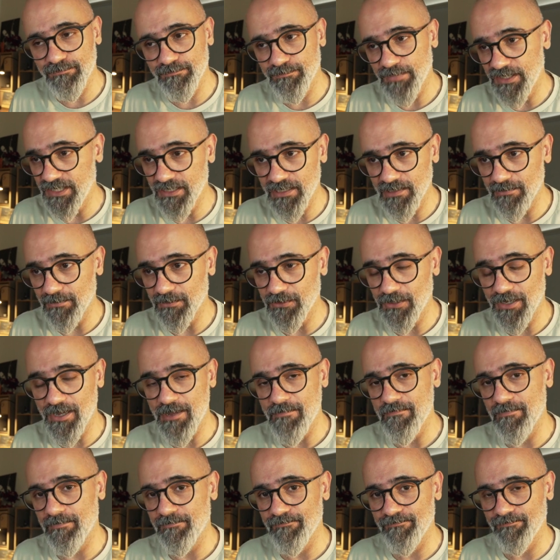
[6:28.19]

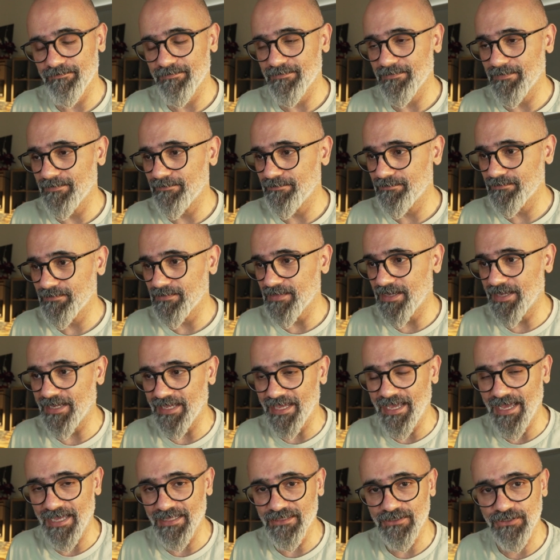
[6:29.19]
PWM, I
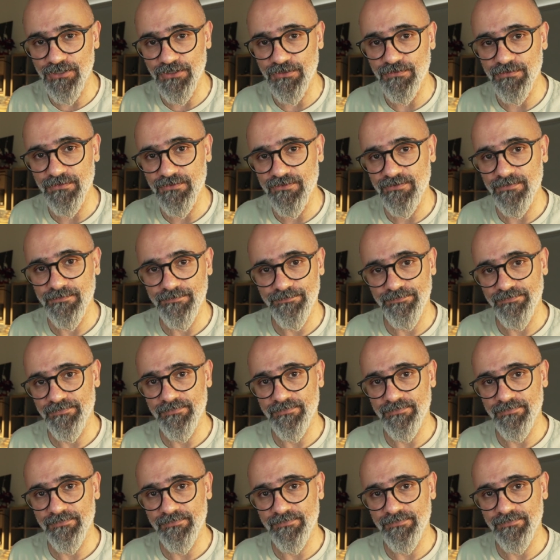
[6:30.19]
can't use.